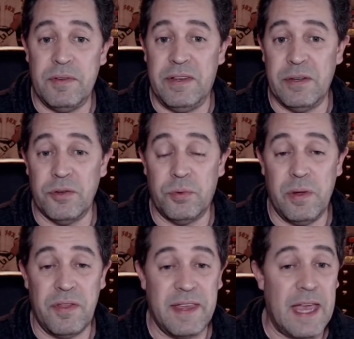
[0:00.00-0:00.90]
deals
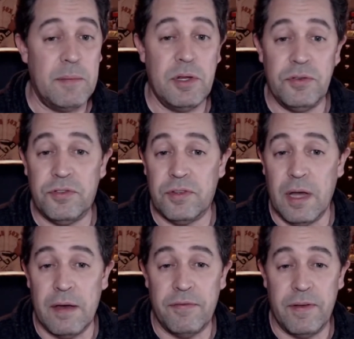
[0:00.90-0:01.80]
with game use
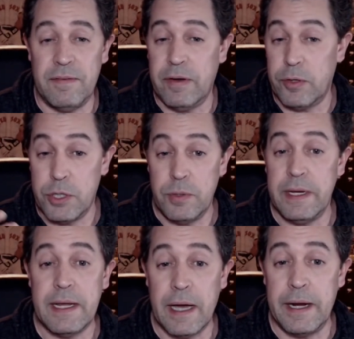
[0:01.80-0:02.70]
stuff and very
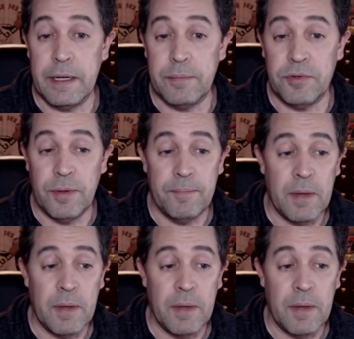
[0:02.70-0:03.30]
unique items.